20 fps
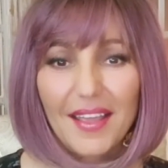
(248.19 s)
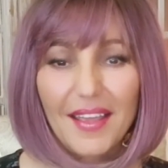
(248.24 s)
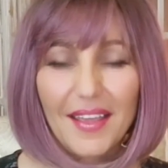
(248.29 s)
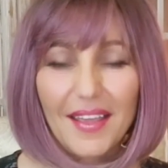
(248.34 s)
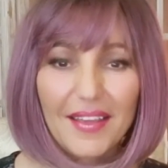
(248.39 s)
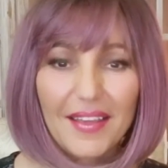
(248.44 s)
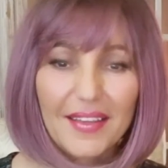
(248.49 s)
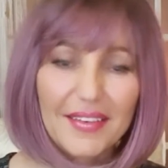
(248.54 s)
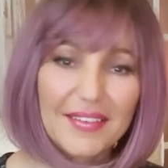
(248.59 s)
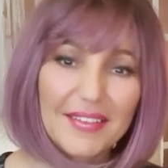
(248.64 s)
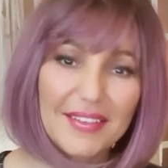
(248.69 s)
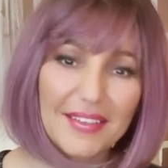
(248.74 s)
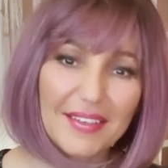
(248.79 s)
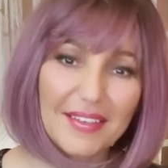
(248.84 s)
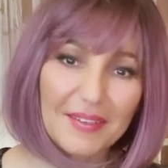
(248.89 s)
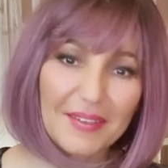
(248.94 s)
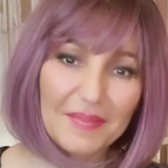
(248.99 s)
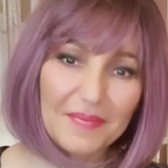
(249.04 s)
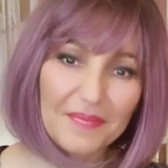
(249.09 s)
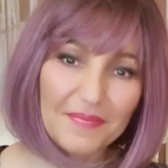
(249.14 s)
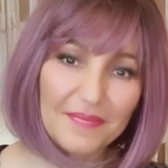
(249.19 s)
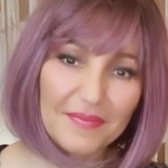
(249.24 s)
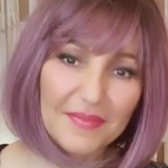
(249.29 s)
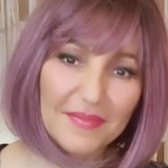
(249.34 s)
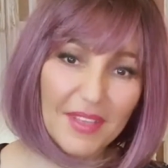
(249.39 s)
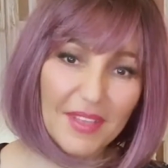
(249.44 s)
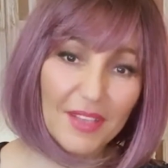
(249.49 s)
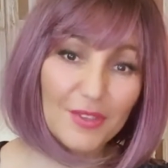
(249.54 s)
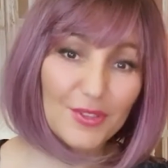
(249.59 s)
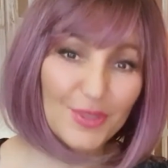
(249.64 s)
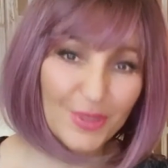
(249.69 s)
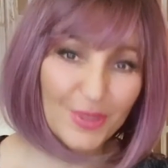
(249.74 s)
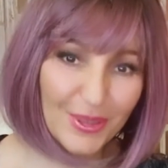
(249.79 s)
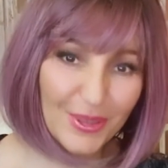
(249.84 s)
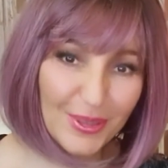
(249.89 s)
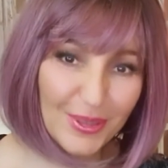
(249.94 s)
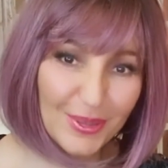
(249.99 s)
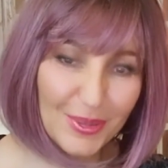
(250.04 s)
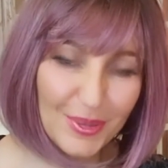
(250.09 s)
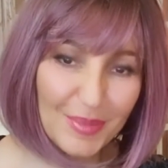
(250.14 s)
and enjoy
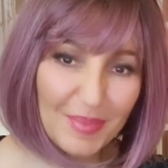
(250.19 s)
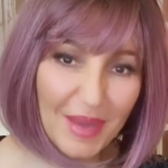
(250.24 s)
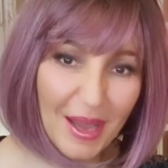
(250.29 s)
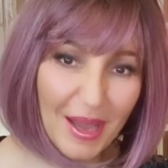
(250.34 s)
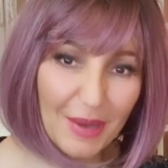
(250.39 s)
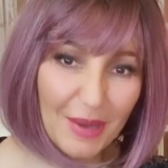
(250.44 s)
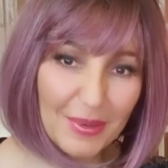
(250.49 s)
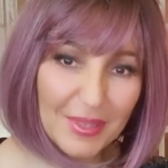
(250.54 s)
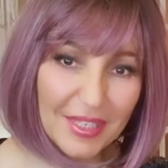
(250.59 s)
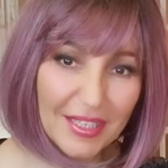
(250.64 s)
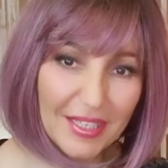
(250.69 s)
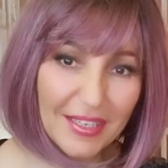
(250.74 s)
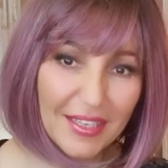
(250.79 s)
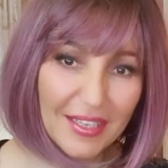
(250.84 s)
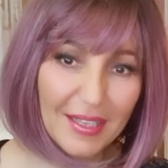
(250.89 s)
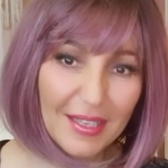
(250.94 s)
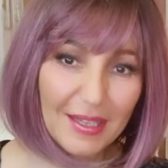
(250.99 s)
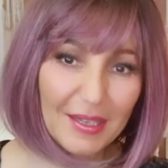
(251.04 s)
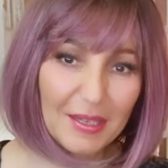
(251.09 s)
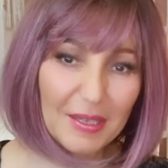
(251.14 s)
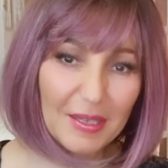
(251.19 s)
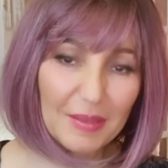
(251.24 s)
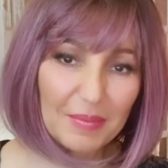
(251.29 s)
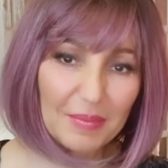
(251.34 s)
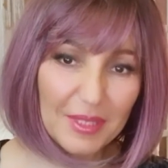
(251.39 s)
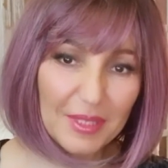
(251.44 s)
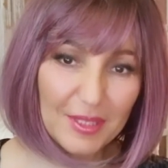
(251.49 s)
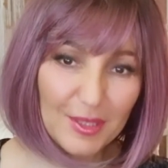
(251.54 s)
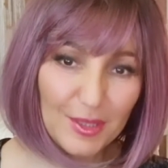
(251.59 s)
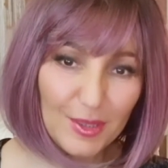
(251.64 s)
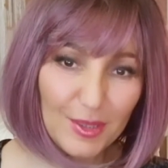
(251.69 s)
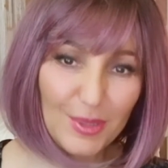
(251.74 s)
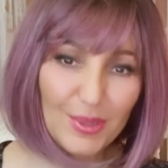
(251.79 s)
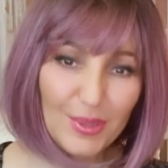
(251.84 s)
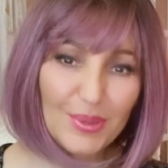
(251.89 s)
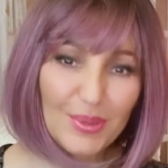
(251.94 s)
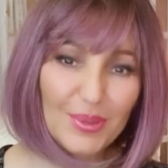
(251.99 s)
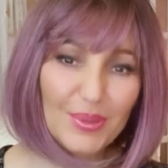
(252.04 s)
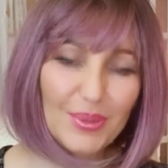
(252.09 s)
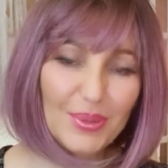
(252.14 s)
your new power, but
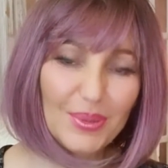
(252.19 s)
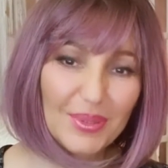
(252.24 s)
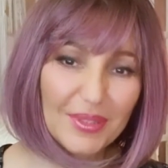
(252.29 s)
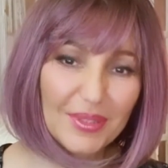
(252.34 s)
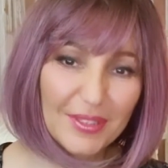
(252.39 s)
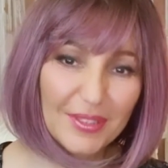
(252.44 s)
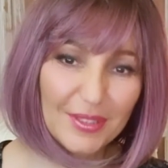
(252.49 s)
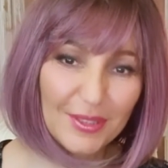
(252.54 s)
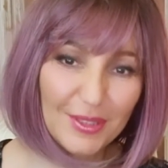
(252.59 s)
do